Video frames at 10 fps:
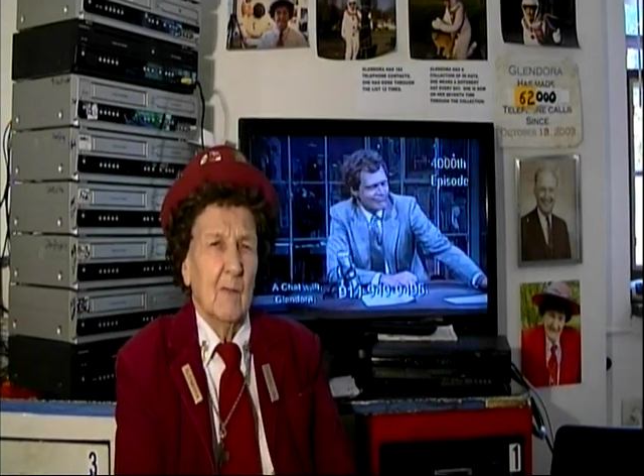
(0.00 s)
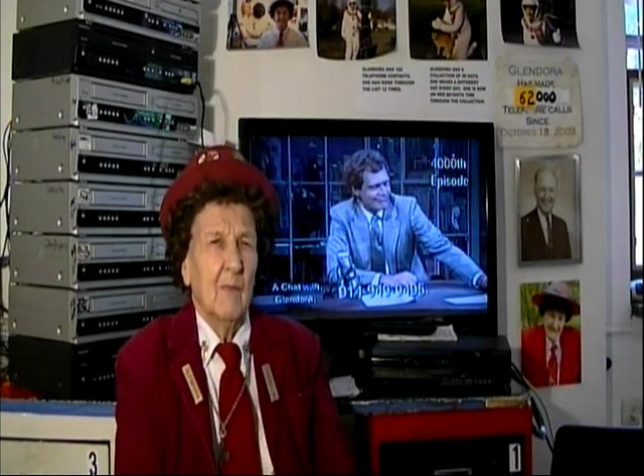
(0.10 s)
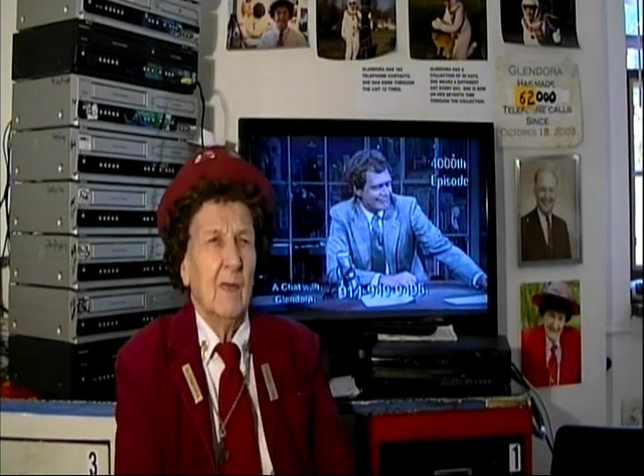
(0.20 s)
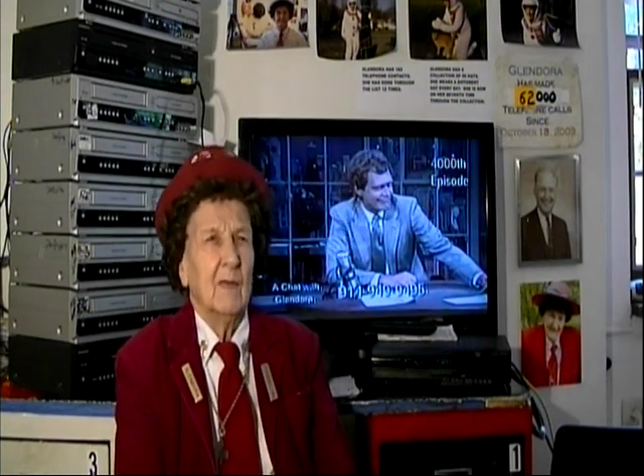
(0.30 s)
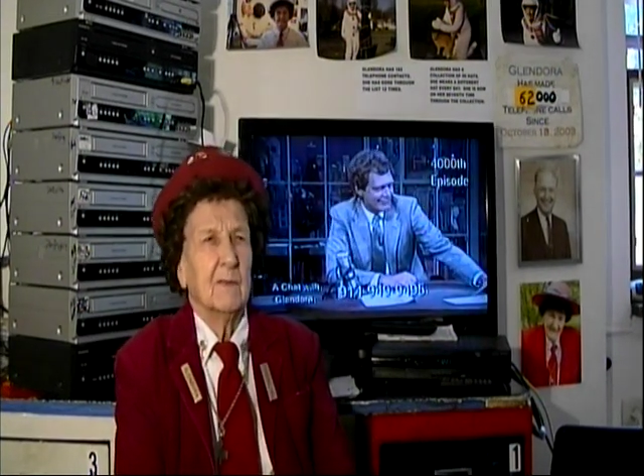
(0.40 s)

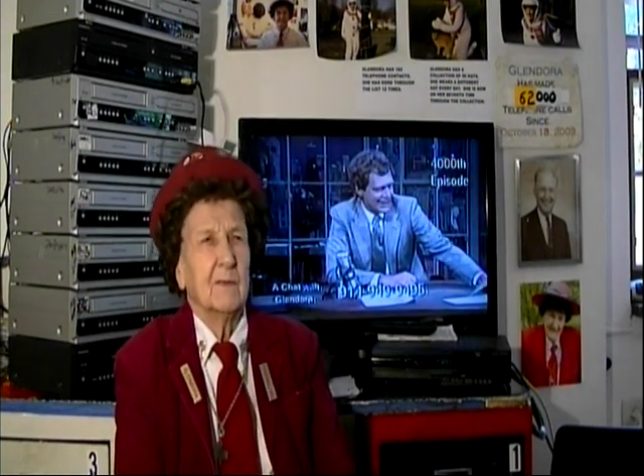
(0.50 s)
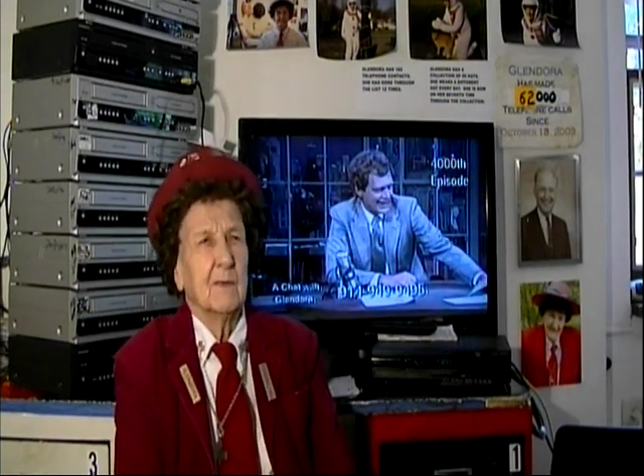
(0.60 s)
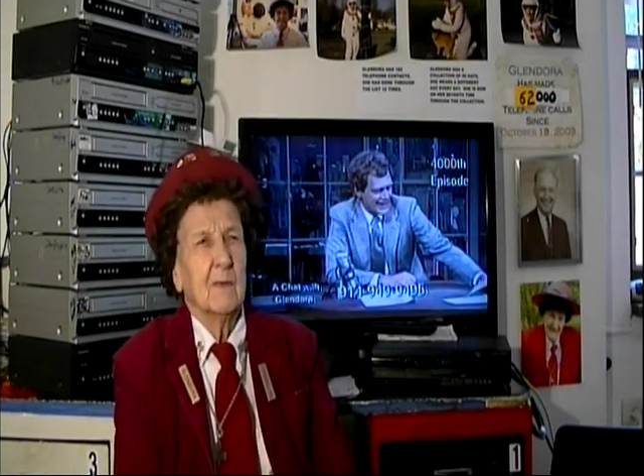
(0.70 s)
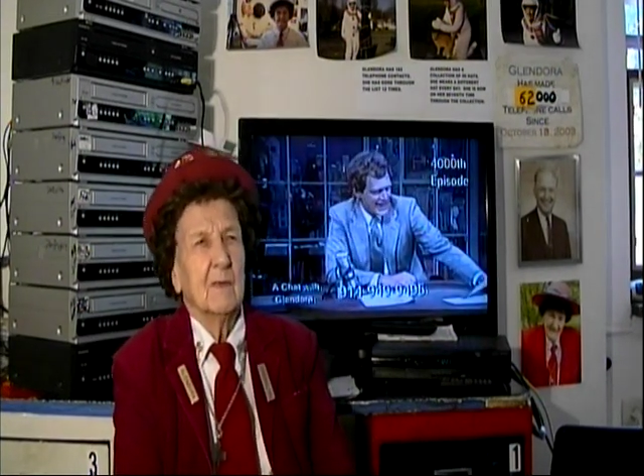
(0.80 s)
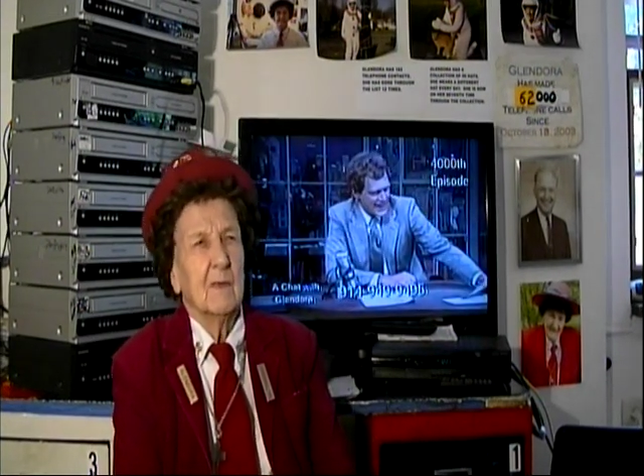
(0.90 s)
Peace
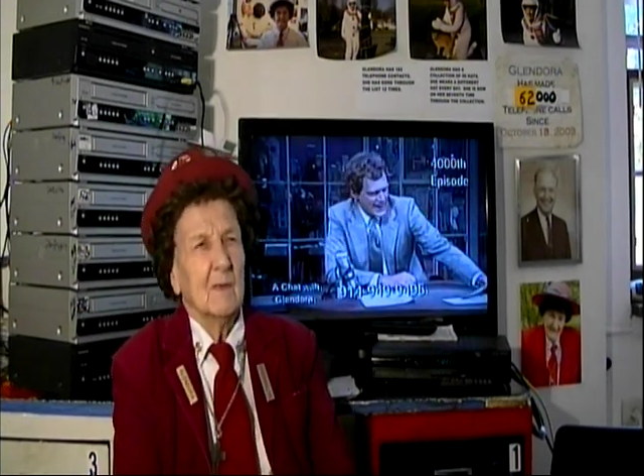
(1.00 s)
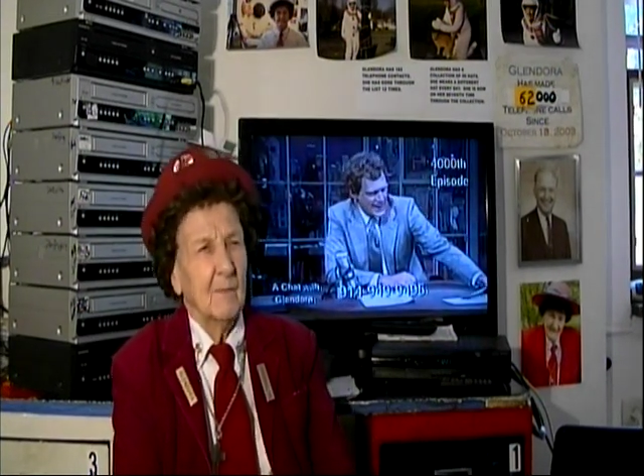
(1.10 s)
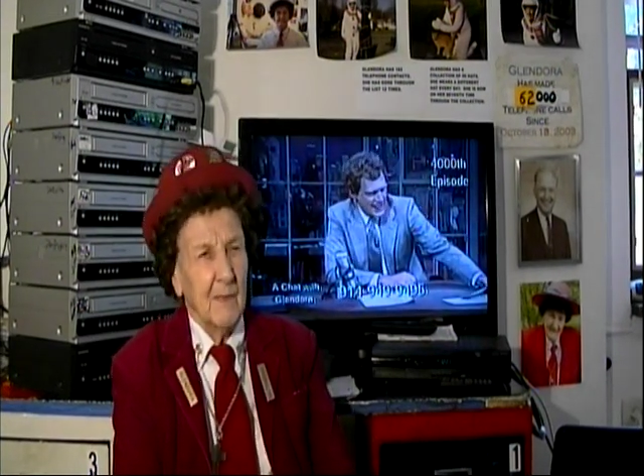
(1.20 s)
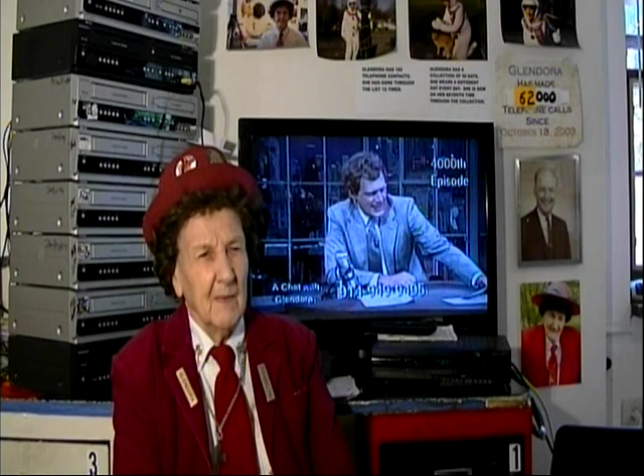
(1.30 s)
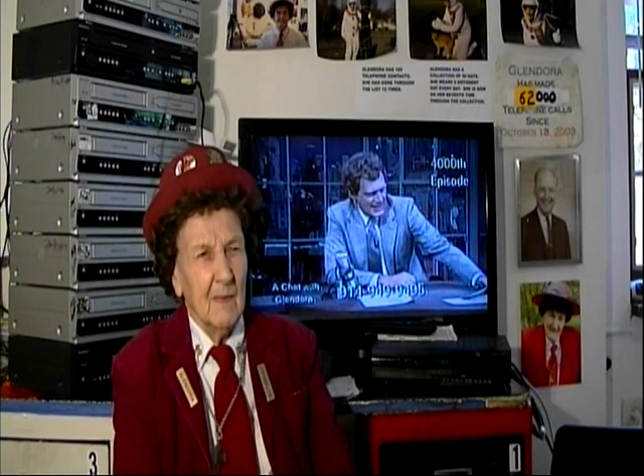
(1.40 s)

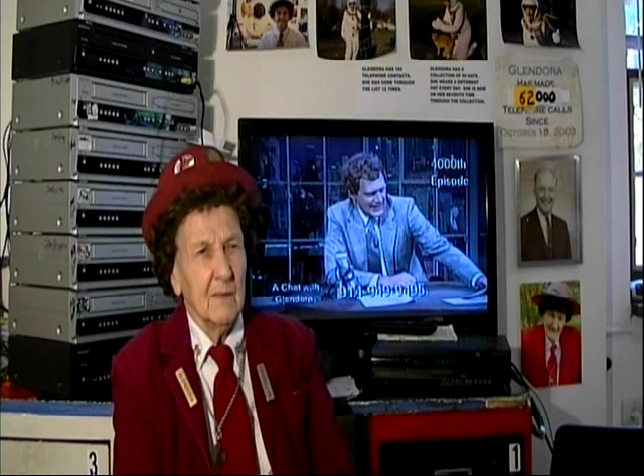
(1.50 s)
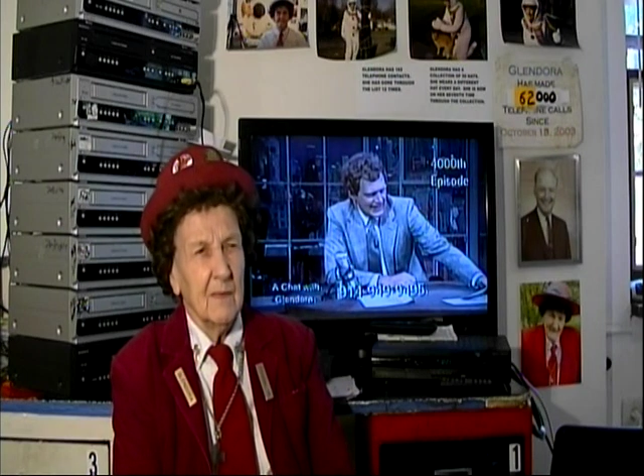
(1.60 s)
be unto